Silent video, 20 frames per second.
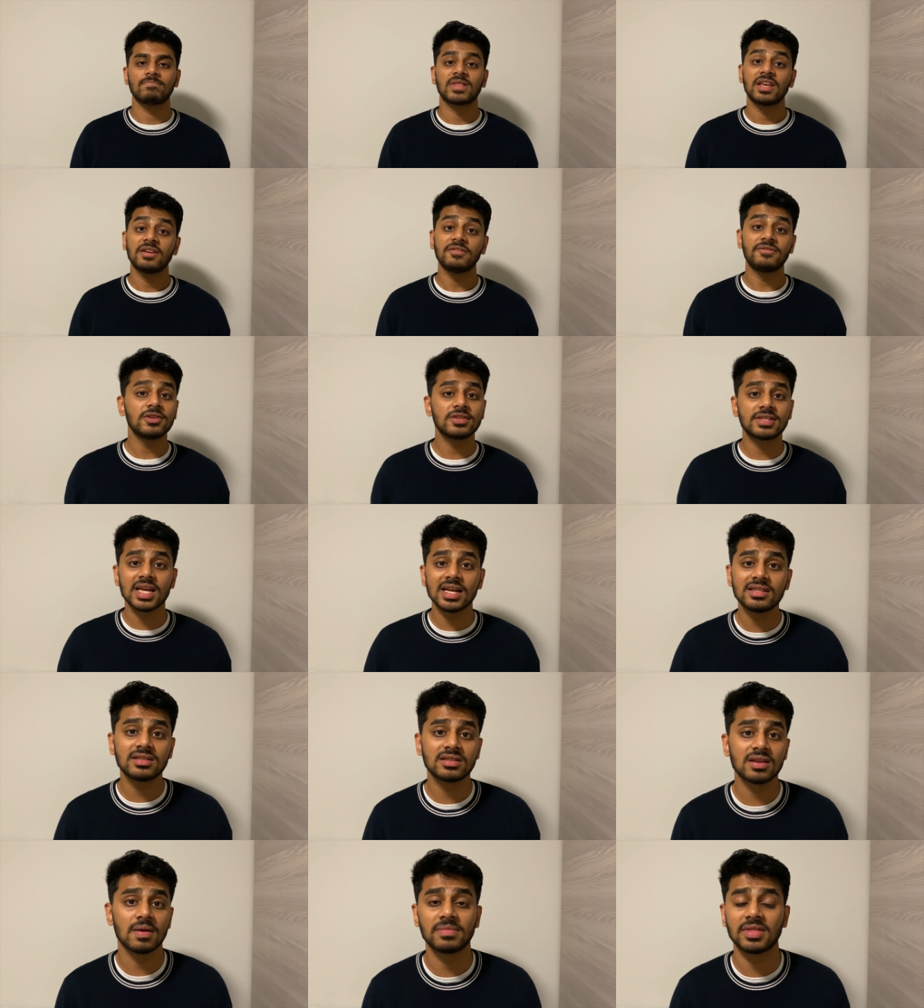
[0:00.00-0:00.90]
If you said
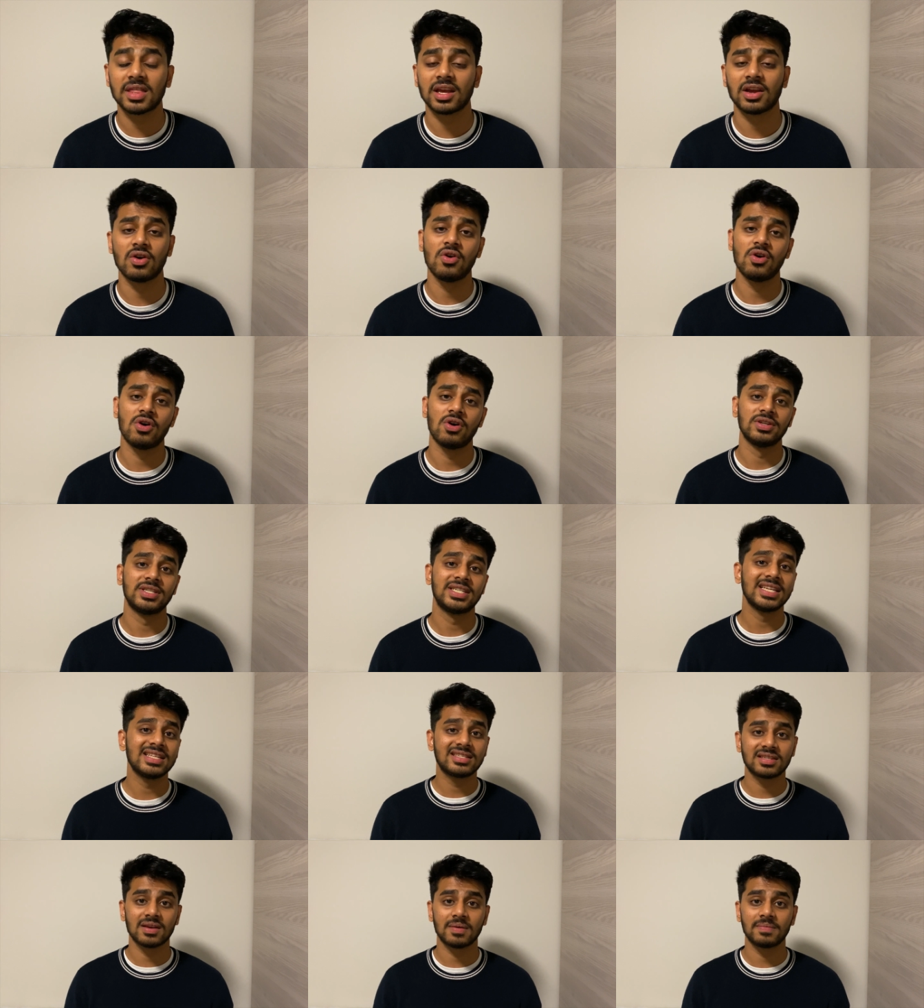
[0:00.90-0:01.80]
something or
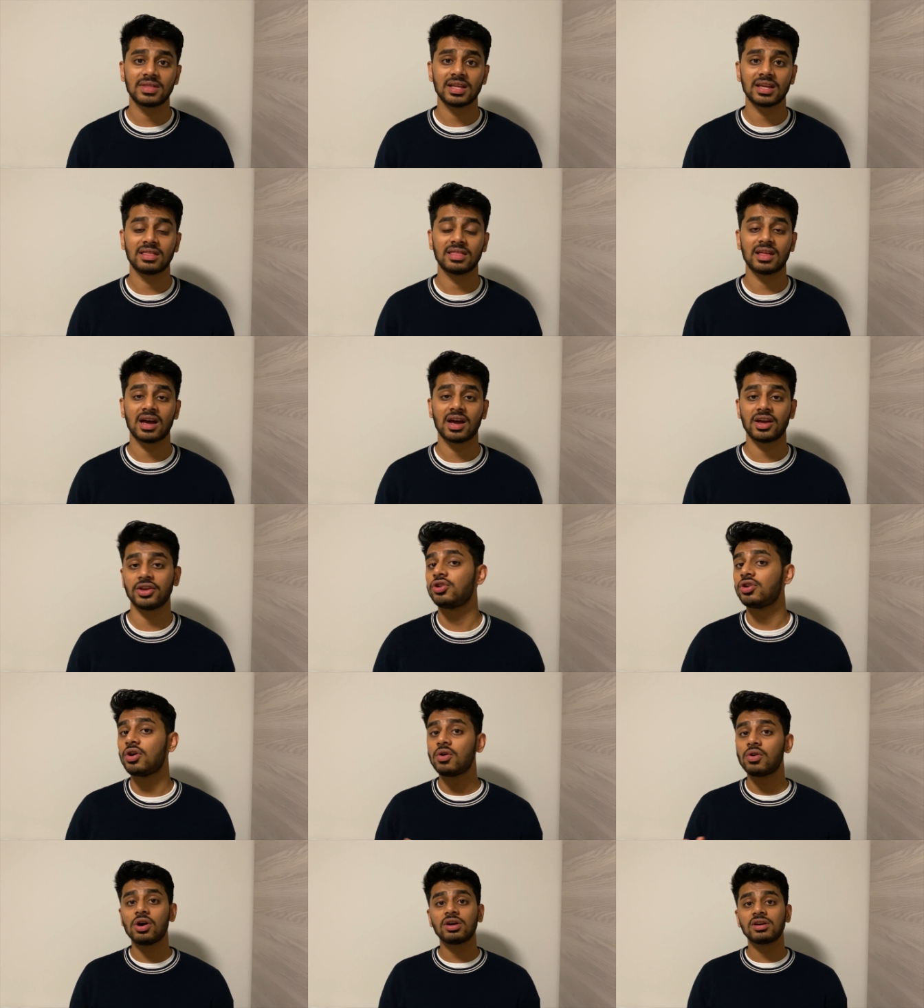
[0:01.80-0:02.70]
did something that you
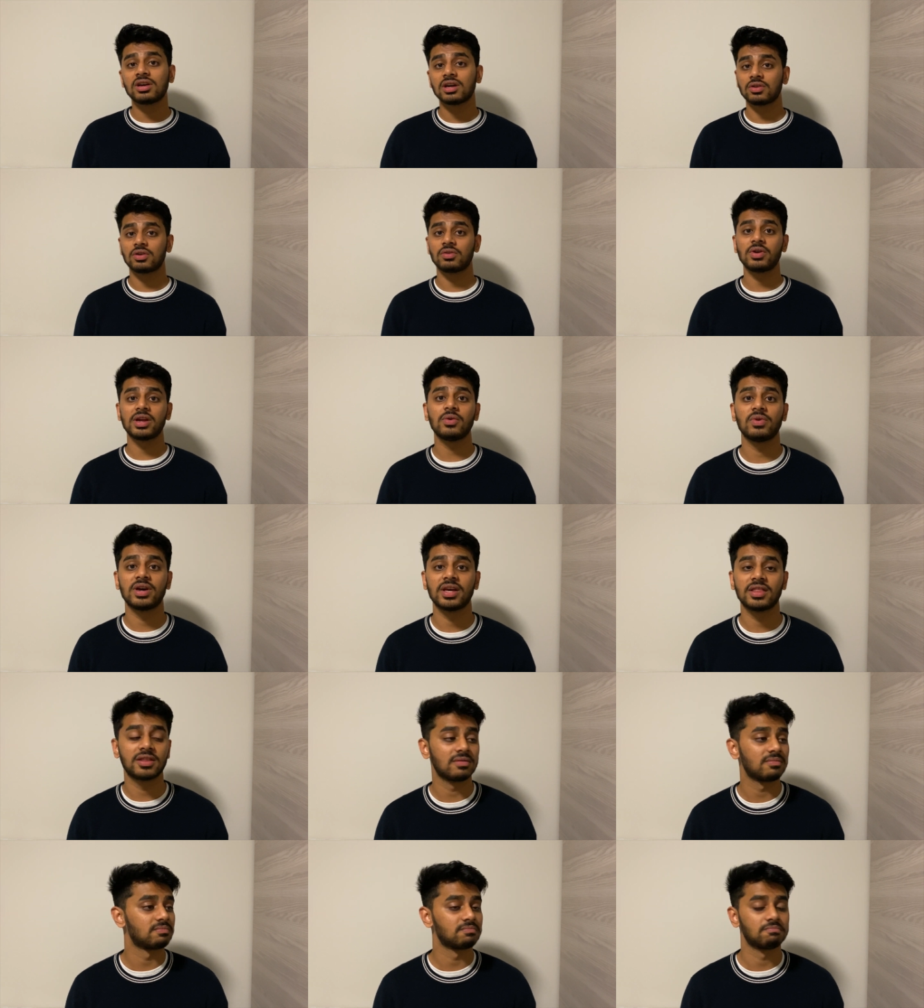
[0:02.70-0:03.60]
no longer agree with,
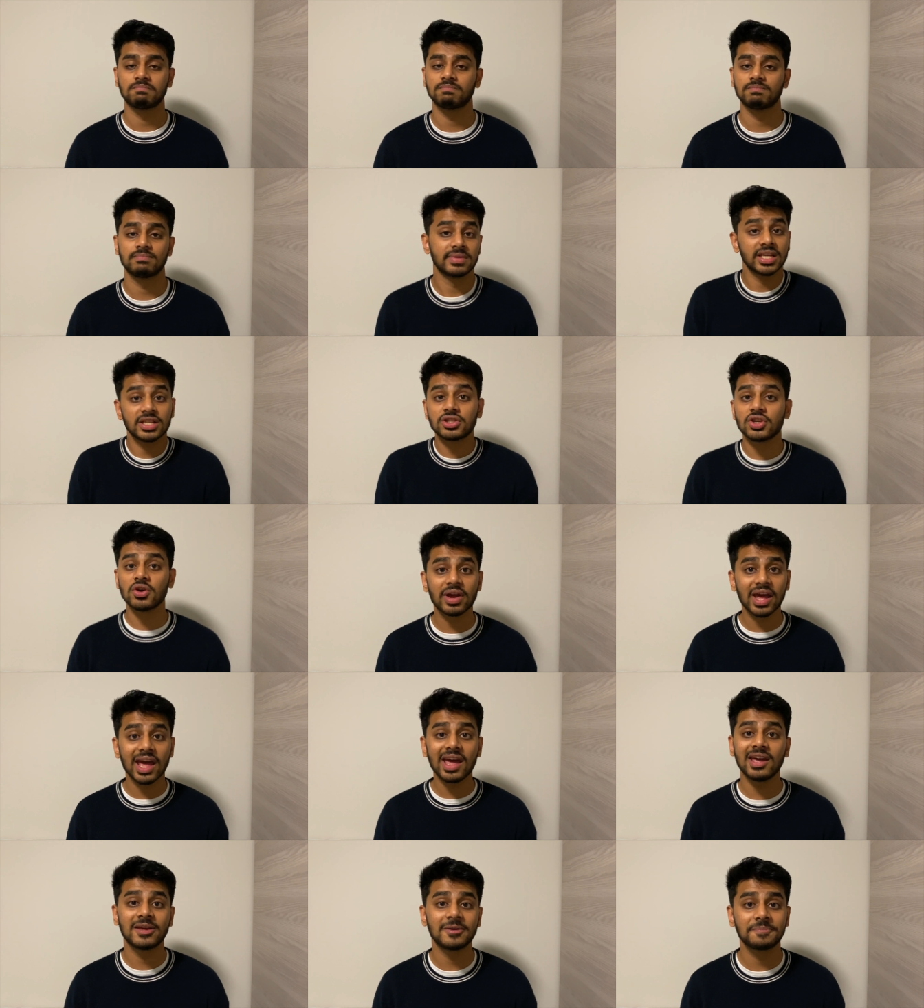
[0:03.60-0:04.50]
it's
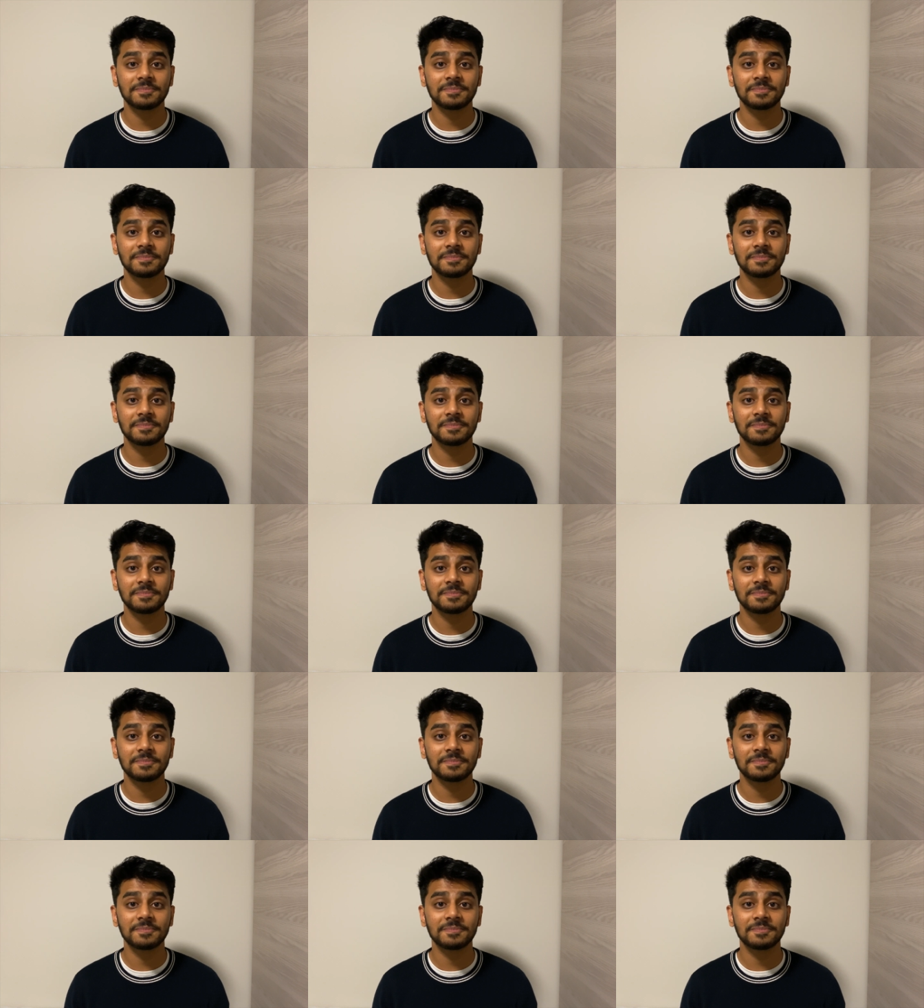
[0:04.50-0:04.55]
okay.